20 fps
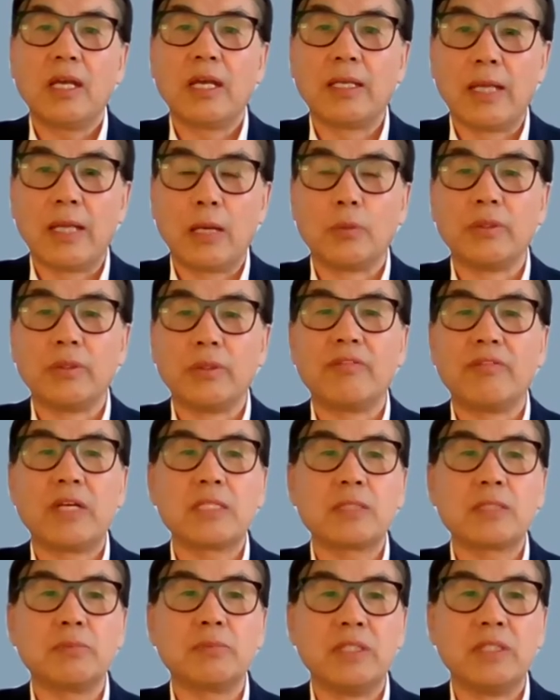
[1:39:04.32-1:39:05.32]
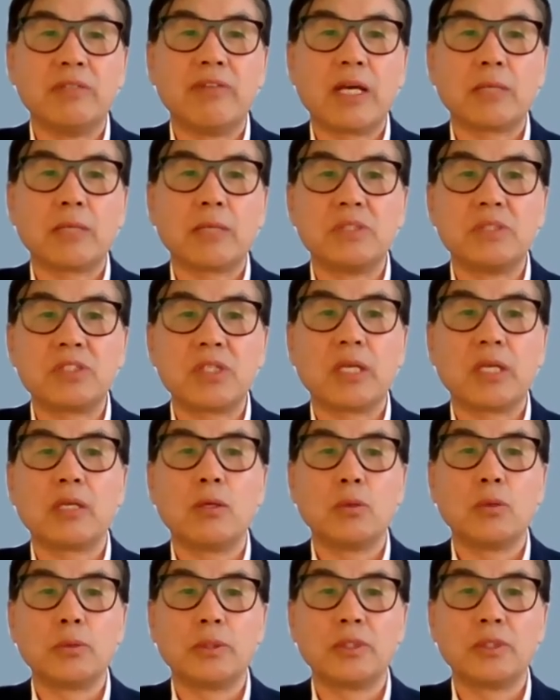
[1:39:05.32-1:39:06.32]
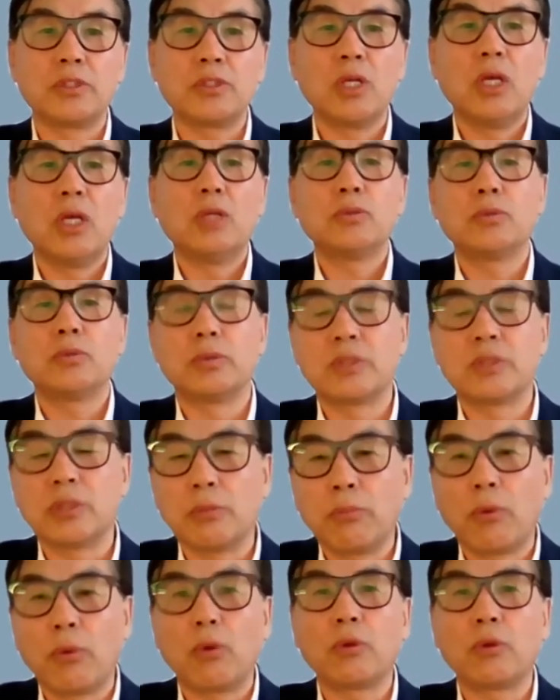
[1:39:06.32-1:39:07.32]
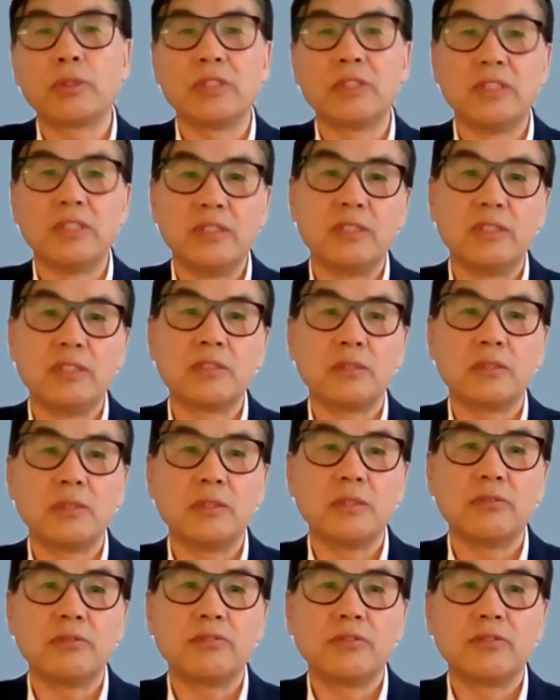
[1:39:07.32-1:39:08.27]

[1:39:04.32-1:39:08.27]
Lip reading: and our investment development stakeholders to support the initiative.